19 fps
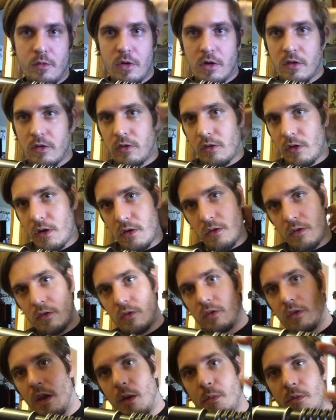With certain
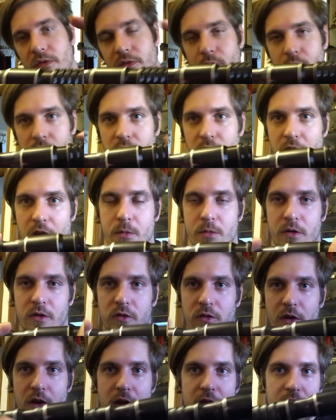Saberforge
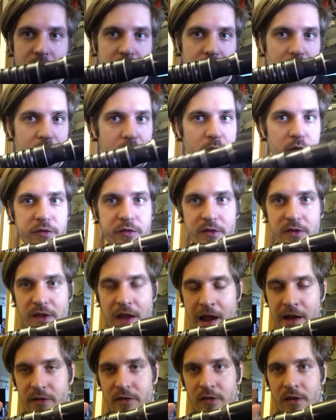sabers, they look
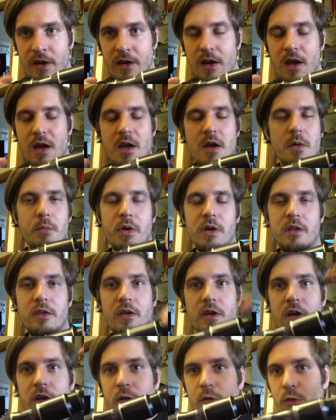fantastic, but
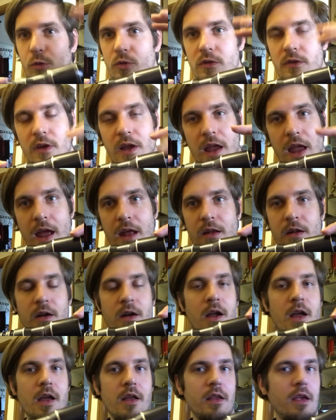they're glued
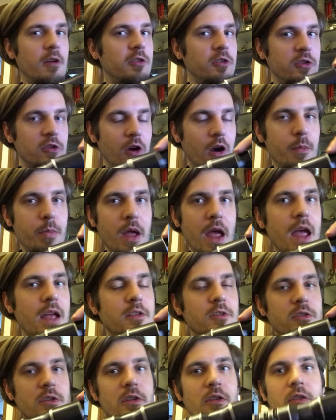together, they have sharp
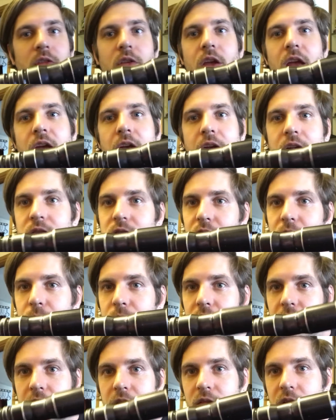edges, and
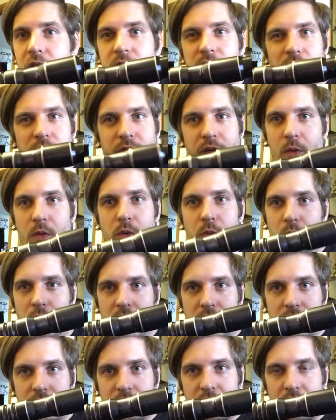sometimes they have a very
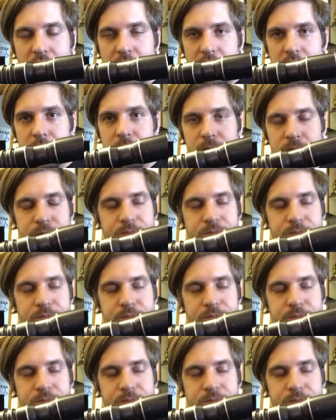weird design.